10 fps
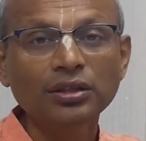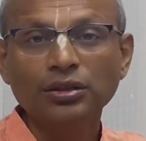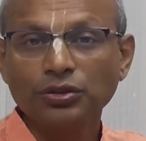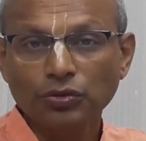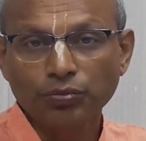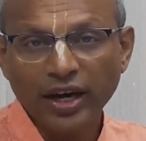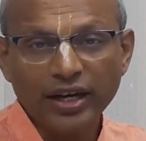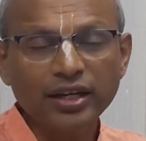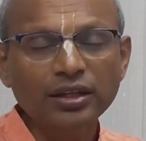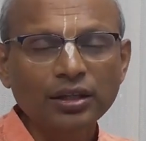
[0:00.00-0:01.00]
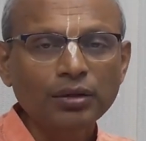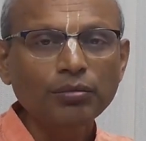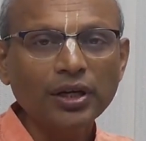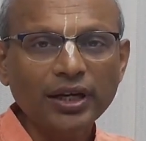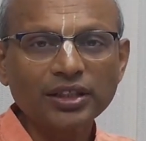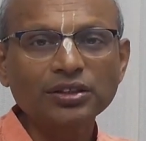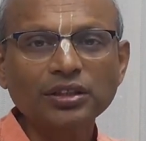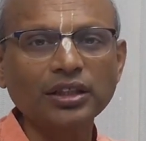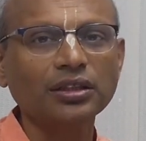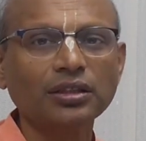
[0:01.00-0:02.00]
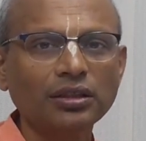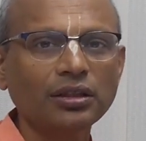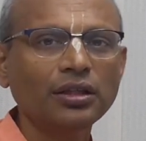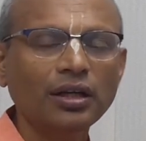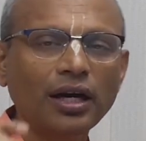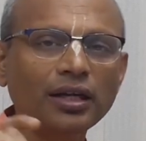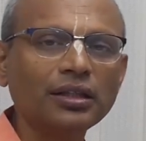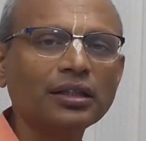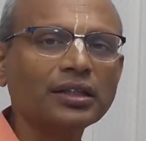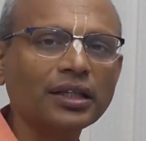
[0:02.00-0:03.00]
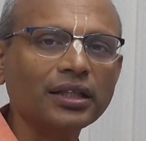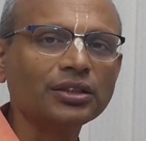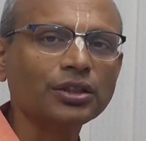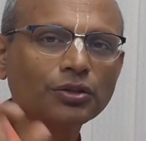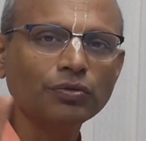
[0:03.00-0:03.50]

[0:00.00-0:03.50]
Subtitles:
this would vary, but let us stick 100 grains